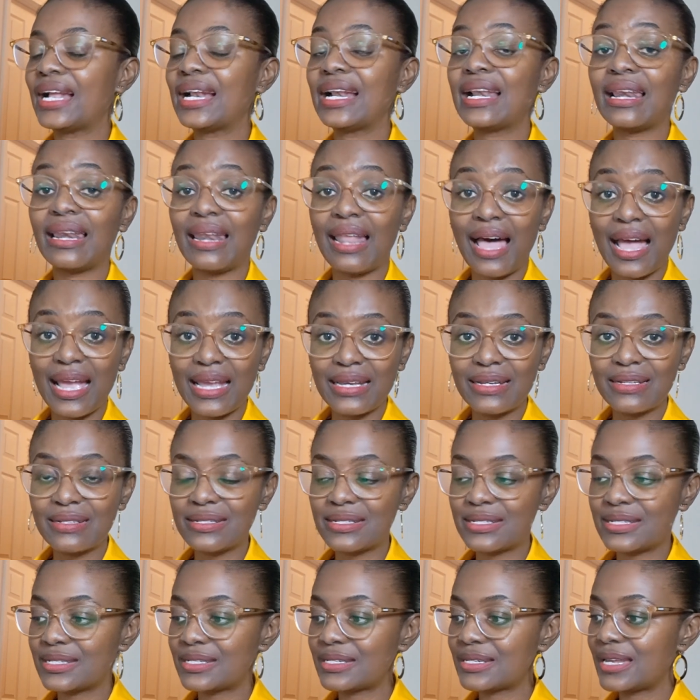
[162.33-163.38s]

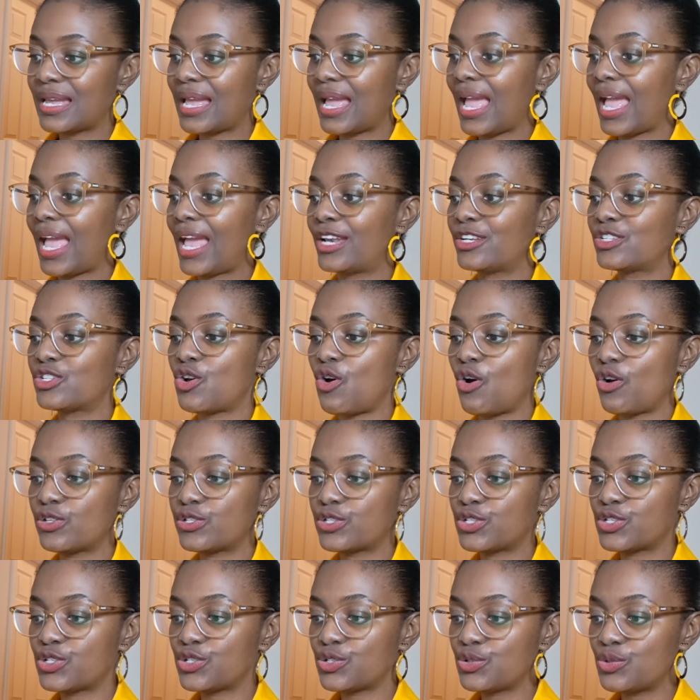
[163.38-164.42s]
Client and
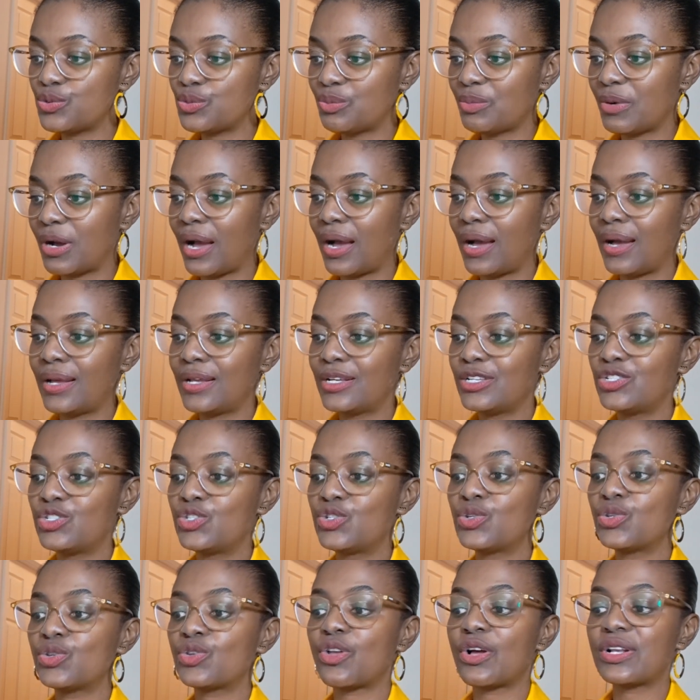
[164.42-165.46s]
consumer
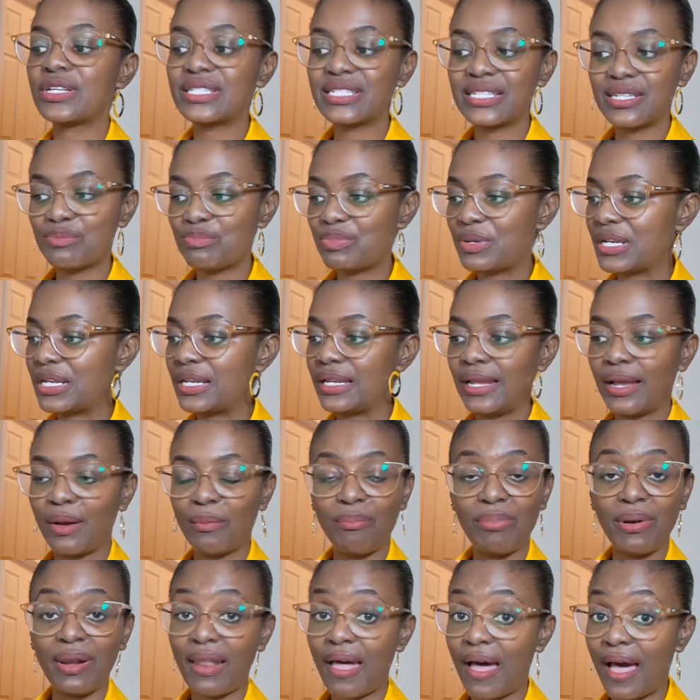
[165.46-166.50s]
do not typically
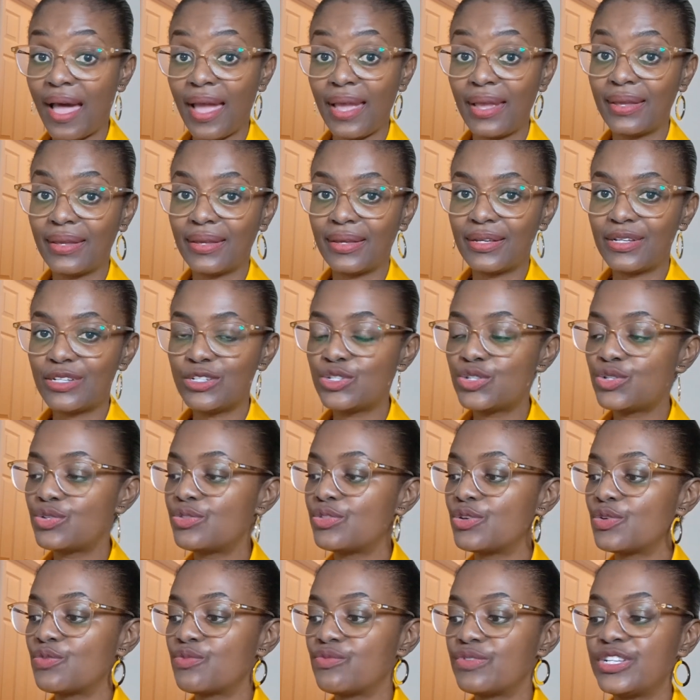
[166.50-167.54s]
apply to
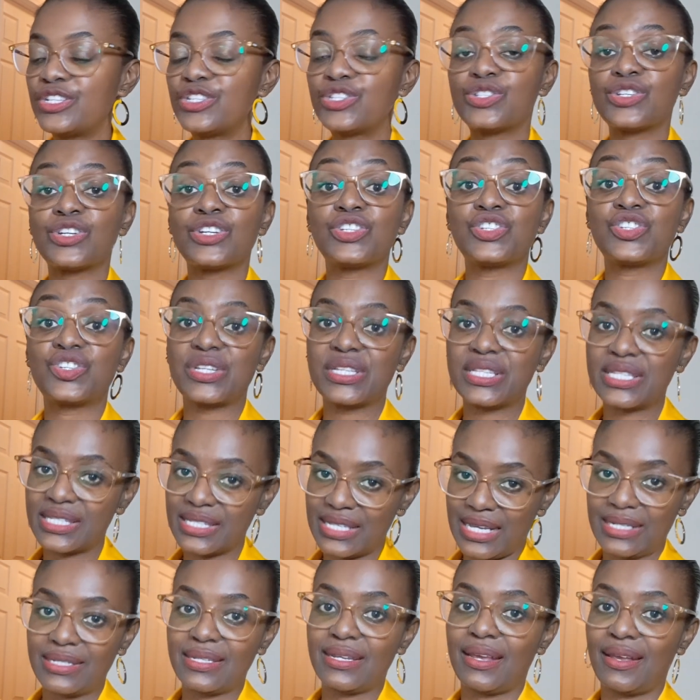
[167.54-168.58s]
the research
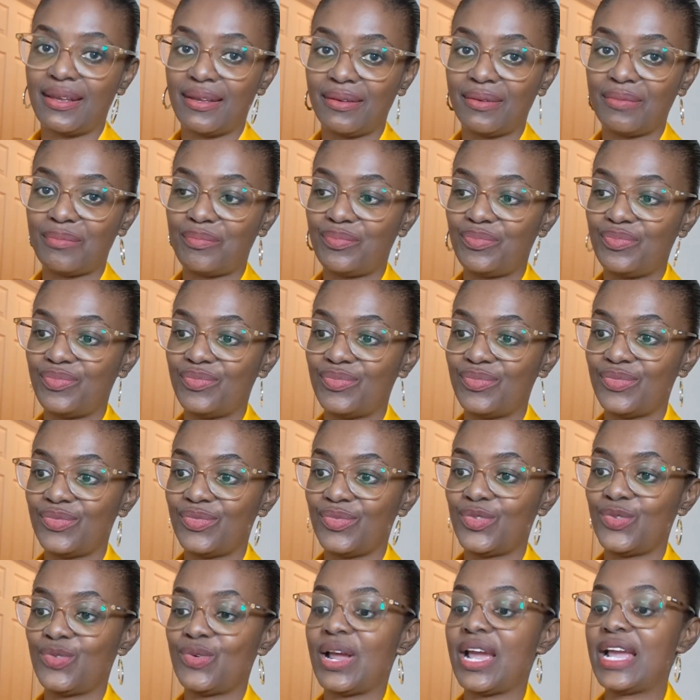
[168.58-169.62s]
setting,
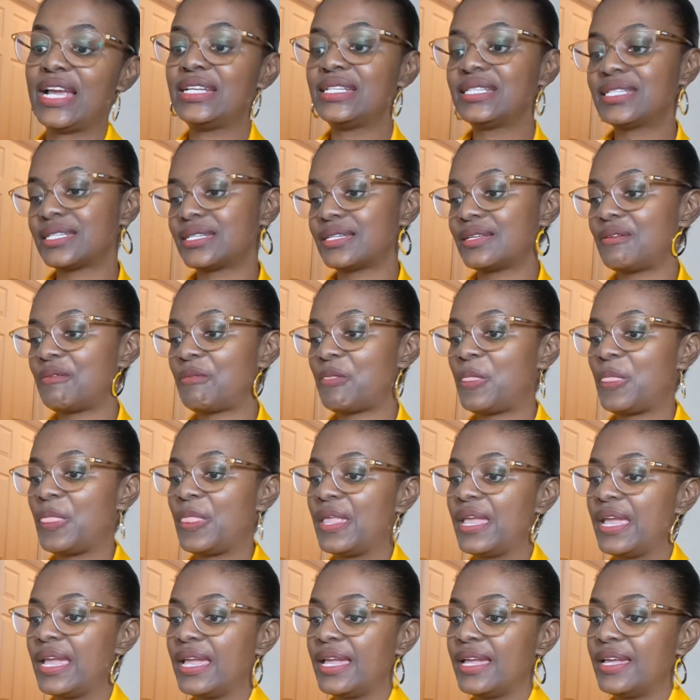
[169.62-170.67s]
right?
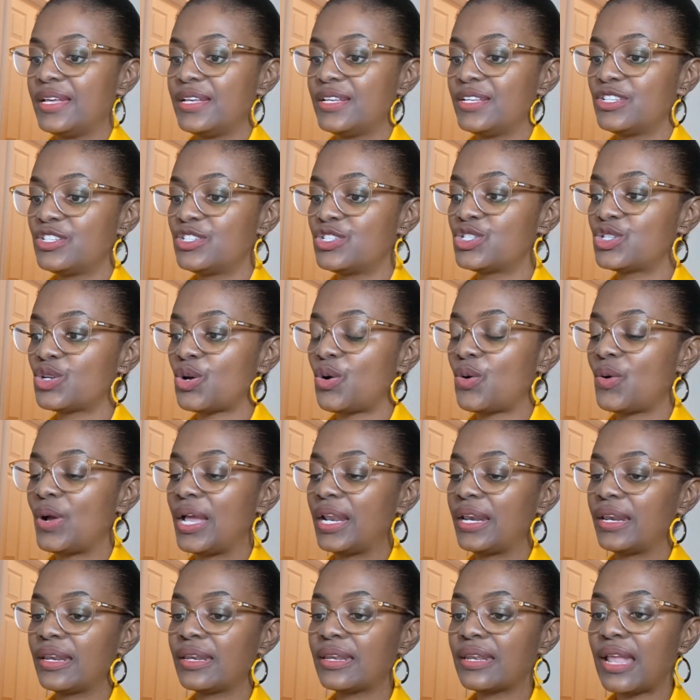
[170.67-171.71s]
So
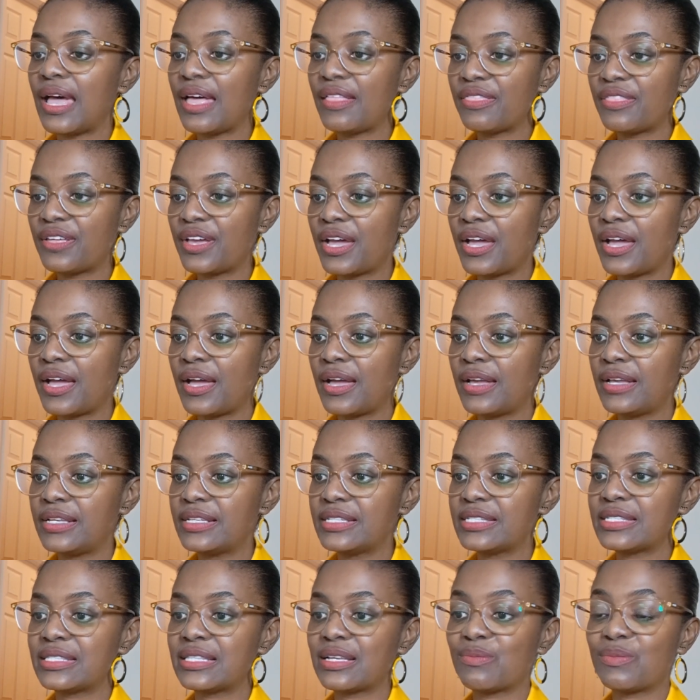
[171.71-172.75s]
another
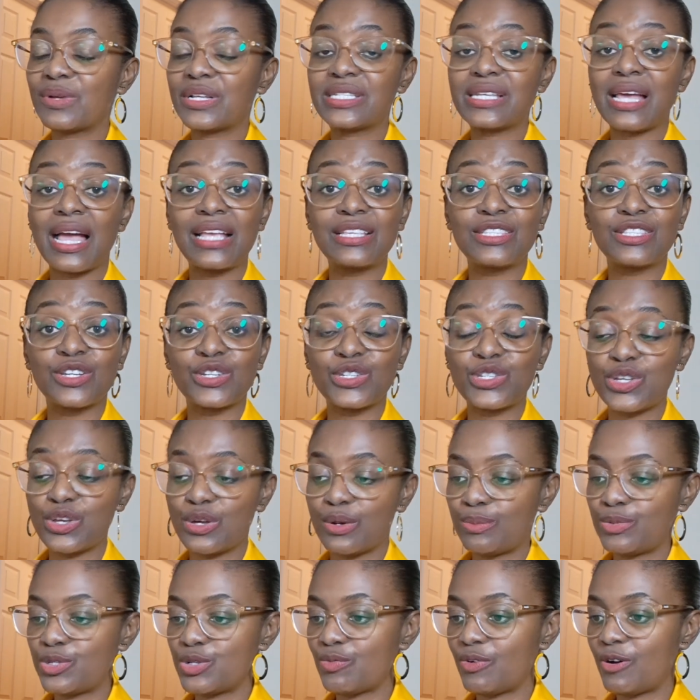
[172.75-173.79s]
stigmatizing
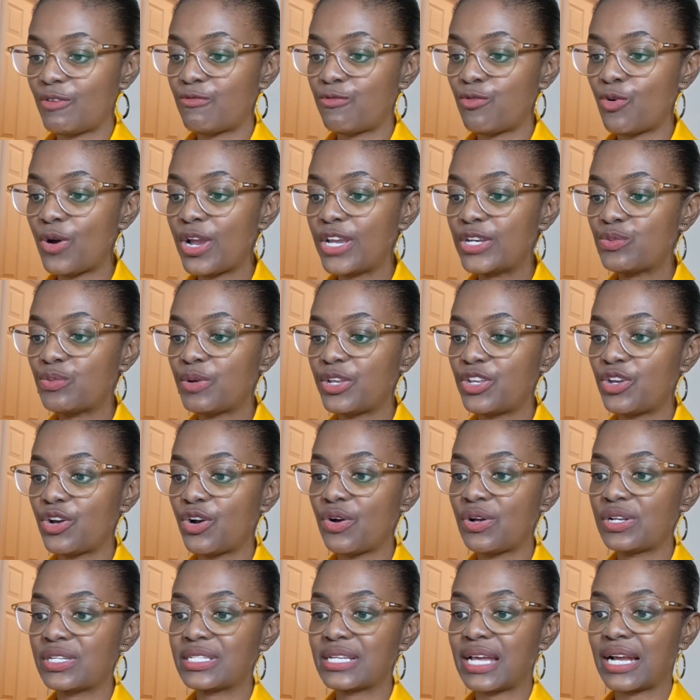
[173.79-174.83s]
term to avoid when you're
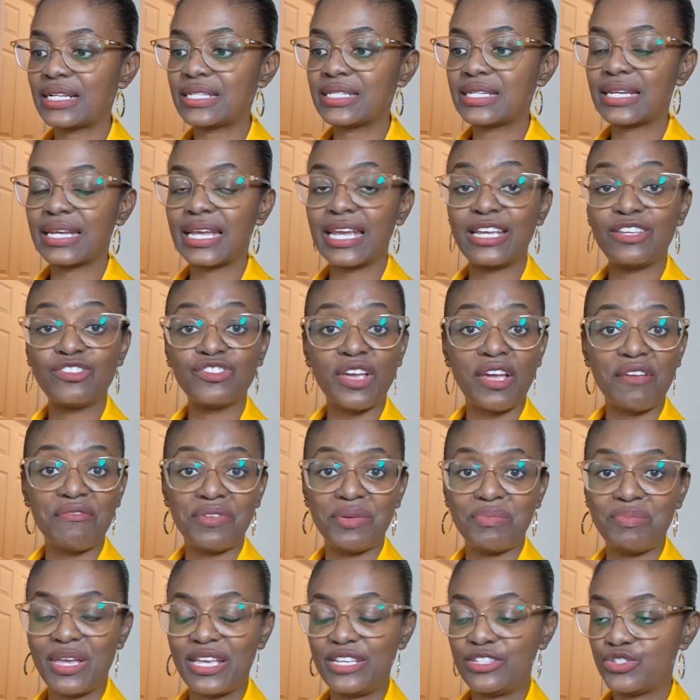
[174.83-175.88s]
conducting
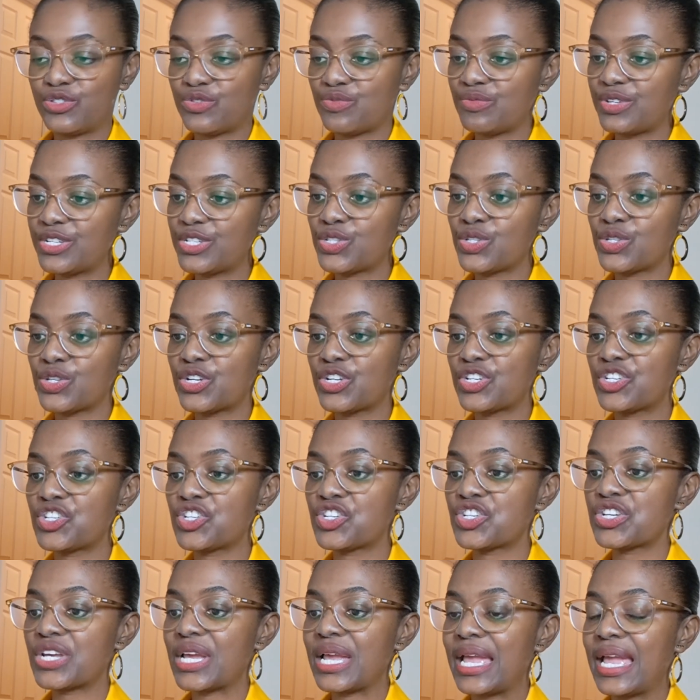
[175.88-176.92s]
HIV-based
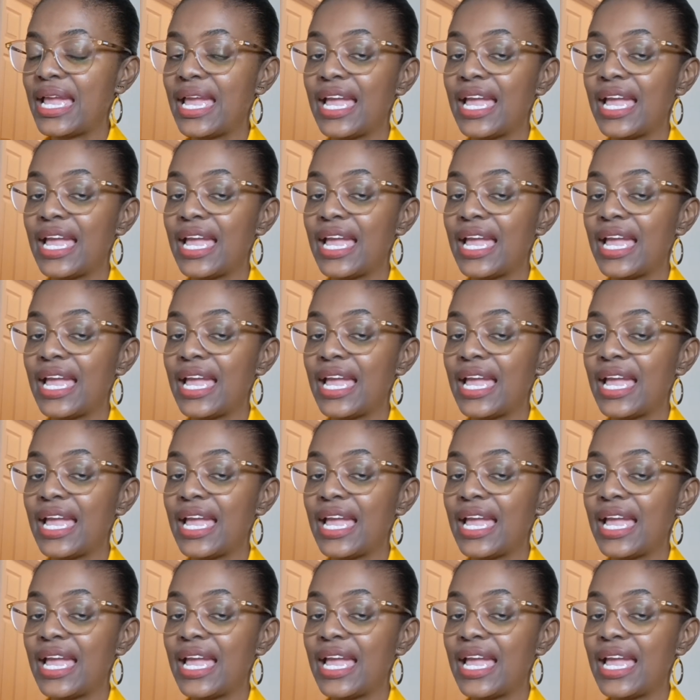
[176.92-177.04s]
research